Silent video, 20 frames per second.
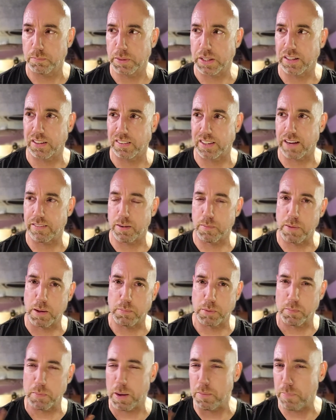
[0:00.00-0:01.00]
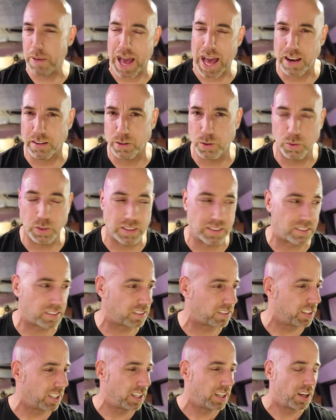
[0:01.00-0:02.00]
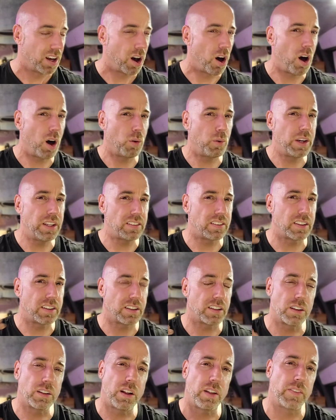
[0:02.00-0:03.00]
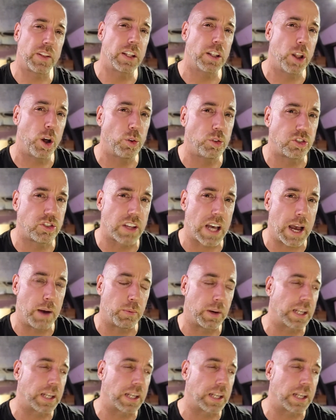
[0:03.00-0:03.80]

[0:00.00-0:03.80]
because I remember my battery was always a little on the low side.